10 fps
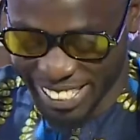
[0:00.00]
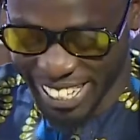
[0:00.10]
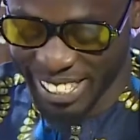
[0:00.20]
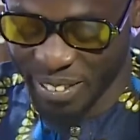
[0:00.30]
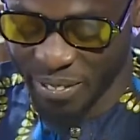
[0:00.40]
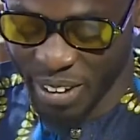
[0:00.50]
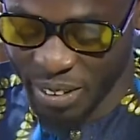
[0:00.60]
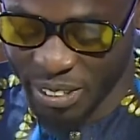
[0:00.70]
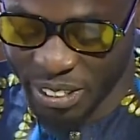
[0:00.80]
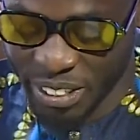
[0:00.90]
He is a
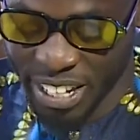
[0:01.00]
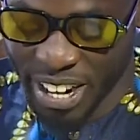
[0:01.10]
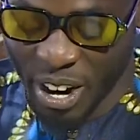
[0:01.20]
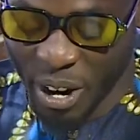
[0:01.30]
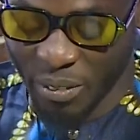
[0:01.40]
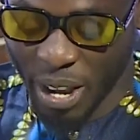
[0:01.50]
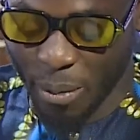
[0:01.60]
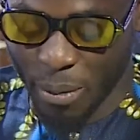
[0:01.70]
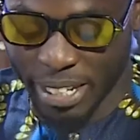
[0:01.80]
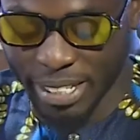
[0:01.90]
founder of
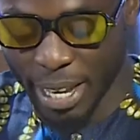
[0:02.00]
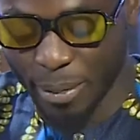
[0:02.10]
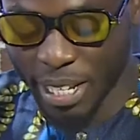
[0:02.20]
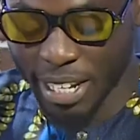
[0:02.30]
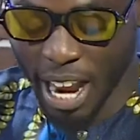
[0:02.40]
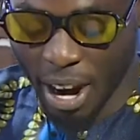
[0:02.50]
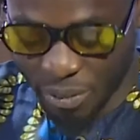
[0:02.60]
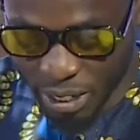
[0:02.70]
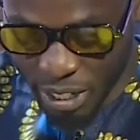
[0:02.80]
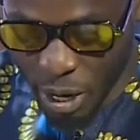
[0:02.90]
MSME
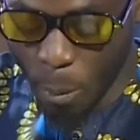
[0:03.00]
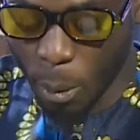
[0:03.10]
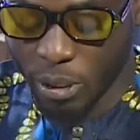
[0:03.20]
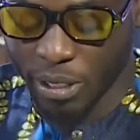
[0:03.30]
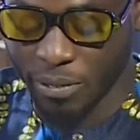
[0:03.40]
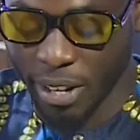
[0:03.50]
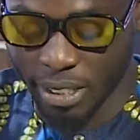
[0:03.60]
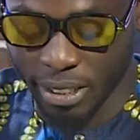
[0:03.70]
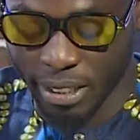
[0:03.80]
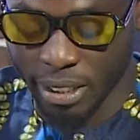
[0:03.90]
Africa, a
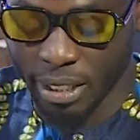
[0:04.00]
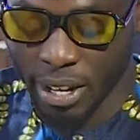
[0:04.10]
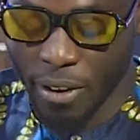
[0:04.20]
multifaceted